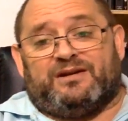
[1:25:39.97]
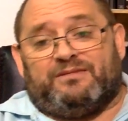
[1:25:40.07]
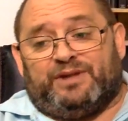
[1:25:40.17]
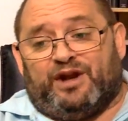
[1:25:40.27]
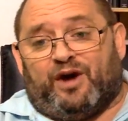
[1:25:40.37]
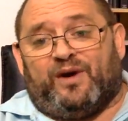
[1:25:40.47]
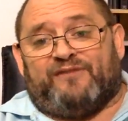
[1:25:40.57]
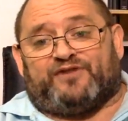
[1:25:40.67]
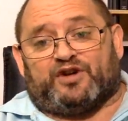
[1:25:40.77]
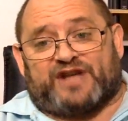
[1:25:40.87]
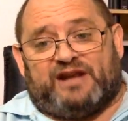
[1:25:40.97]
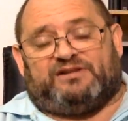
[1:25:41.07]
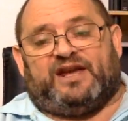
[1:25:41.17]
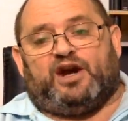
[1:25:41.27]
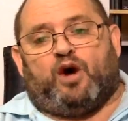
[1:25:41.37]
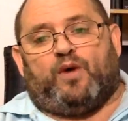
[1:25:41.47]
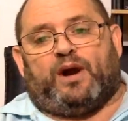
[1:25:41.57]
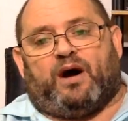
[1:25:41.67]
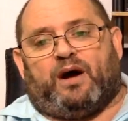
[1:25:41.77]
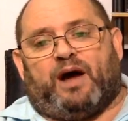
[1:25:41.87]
you know, if there's anything going on,